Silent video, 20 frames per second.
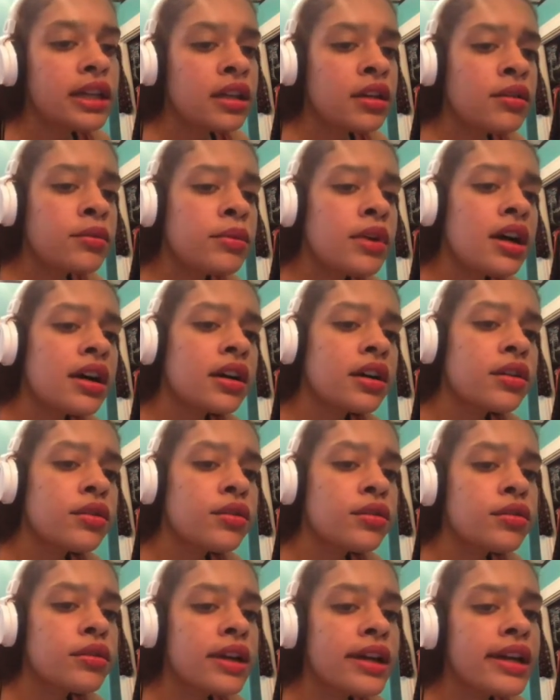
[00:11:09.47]
and
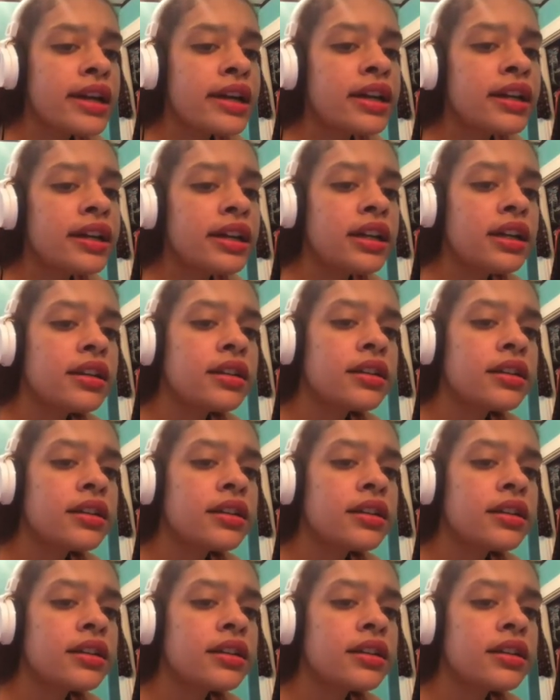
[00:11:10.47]
walk away,